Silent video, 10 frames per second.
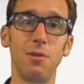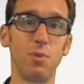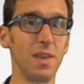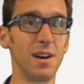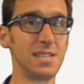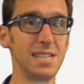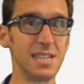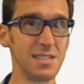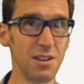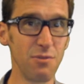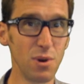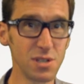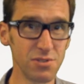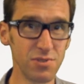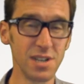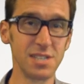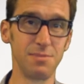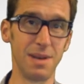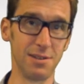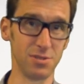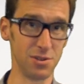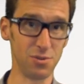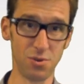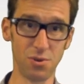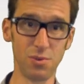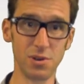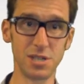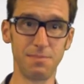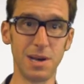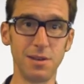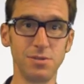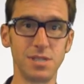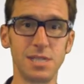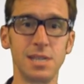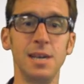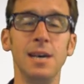with ideas of what to write about or what to post.